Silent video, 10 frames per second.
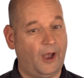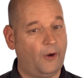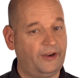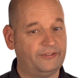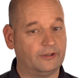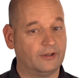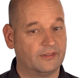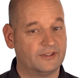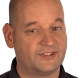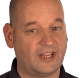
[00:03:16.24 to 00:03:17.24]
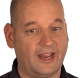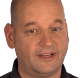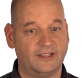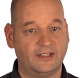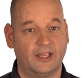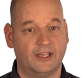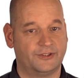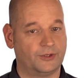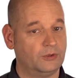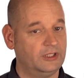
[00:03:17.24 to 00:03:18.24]
However, this tactic
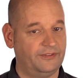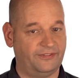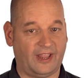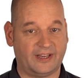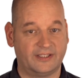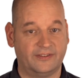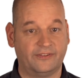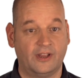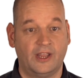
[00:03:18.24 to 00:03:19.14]
is only effective